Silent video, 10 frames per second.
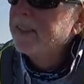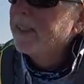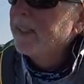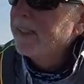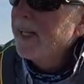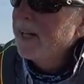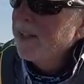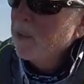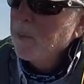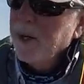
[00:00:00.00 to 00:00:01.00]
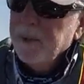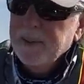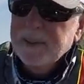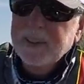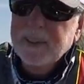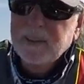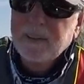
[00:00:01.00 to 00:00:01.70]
uh, down here, whether it's in